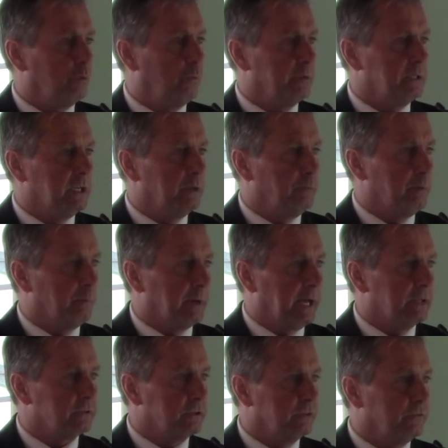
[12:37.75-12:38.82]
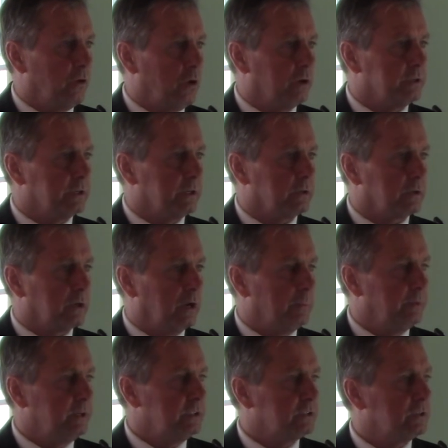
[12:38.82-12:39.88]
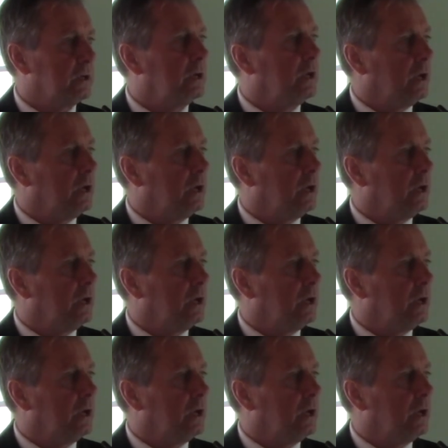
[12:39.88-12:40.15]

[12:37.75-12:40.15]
So what we did, we went out to the volunteer companies,